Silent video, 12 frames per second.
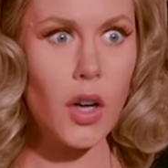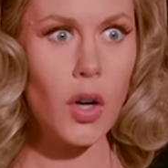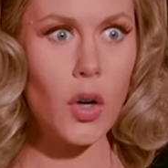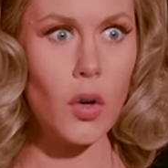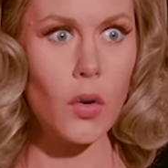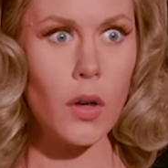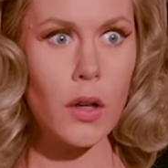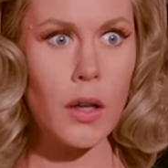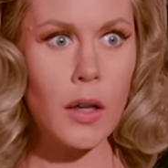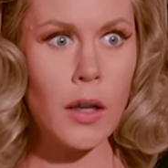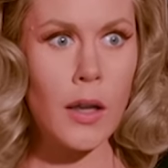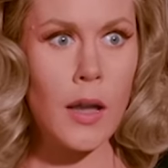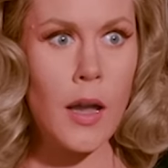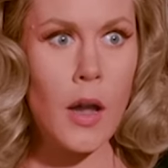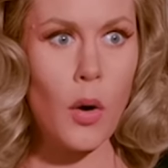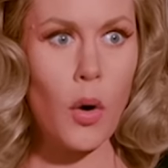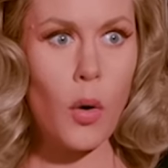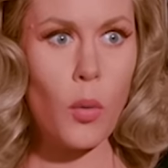Oh.
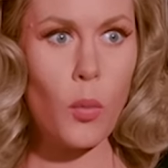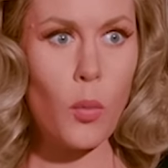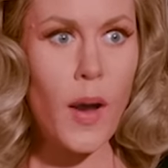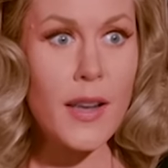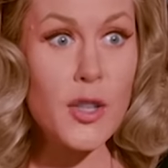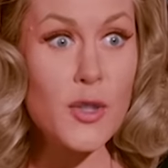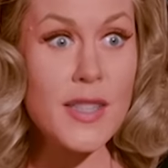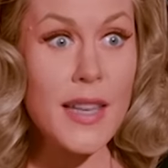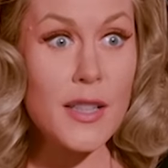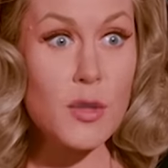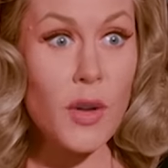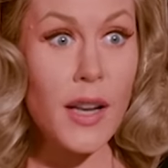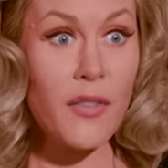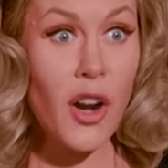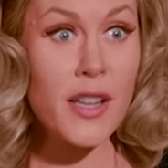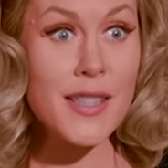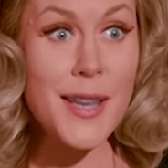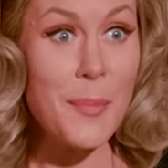Well, you see, it's really
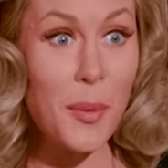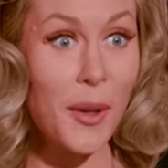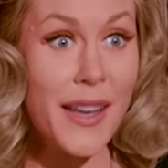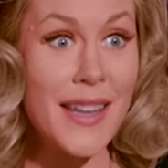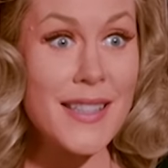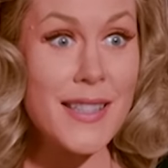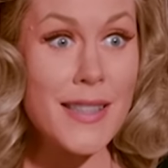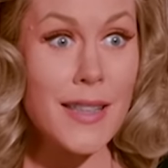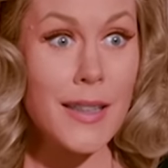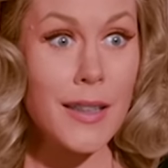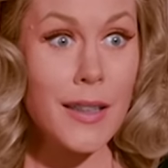very simple. He's